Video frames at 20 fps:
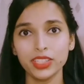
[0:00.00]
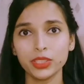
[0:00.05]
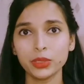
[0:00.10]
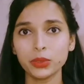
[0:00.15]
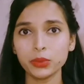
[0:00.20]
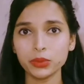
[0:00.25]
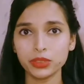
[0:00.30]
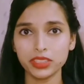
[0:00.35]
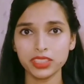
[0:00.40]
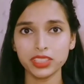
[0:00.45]

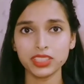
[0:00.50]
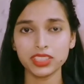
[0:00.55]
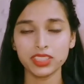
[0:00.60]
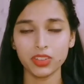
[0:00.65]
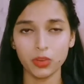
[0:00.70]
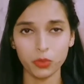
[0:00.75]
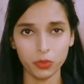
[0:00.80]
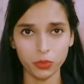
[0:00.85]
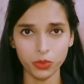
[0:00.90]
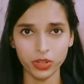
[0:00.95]
Through
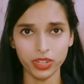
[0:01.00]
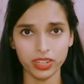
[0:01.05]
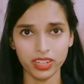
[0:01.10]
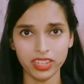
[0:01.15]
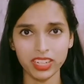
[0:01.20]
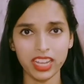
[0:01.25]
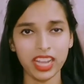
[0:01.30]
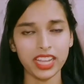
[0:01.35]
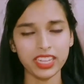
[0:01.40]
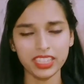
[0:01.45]
this
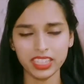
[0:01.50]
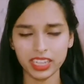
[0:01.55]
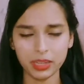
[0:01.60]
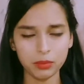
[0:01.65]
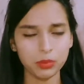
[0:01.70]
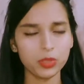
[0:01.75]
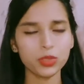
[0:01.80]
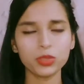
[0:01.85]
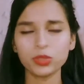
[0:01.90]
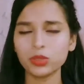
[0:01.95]
word, I
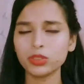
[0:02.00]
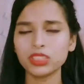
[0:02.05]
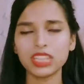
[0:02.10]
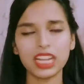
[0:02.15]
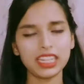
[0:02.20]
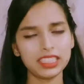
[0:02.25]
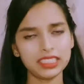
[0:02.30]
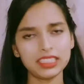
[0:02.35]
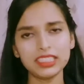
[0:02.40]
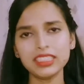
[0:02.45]
came to know
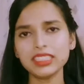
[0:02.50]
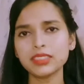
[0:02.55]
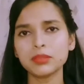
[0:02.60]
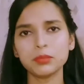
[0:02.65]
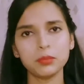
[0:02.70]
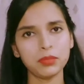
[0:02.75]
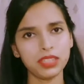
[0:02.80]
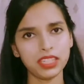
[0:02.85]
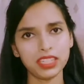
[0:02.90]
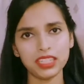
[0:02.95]
that this
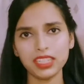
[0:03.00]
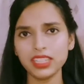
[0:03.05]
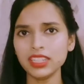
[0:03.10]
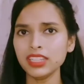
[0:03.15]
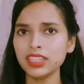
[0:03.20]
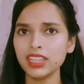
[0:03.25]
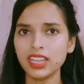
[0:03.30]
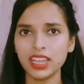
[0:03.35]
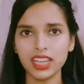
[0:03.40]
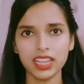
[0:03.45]

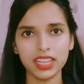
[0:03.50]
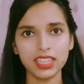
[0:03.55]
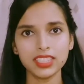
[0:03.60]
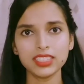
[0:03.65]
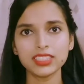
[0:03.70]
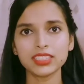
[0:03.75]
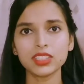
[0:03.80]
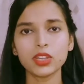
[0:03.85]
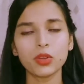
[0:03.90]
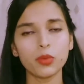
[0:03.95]
meaning
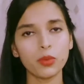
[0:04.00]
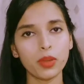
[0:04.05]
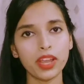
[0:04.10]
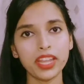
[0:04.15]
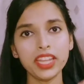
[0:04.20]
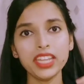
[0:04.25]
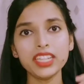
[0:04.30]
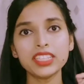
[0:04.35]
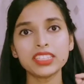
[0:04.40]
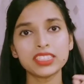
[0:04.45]
is
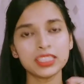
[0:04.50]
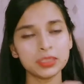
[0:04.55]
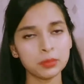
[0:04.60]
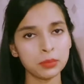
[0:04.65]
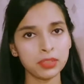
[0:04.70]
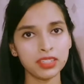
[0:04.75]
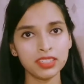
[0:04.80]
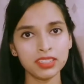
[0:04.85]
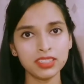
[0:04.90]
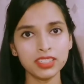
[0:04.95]
quite
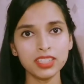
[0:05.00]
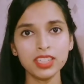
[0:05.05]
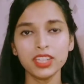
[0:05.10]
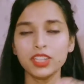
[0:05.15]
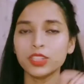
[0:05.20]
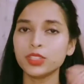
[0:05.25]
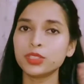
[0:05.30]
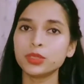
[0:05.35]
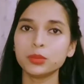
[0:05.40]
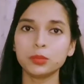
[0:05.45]
similar
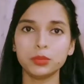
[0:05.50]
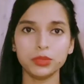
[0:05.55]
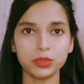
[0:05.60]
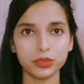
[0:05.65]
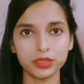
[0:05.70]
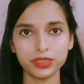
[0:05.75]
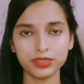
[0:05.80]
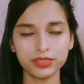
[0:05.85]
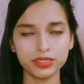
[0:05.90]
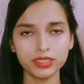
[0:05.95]
to
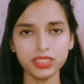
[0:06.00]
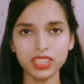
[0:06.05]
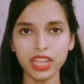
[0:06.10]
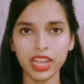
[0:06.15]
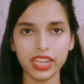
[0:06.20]
beautiful,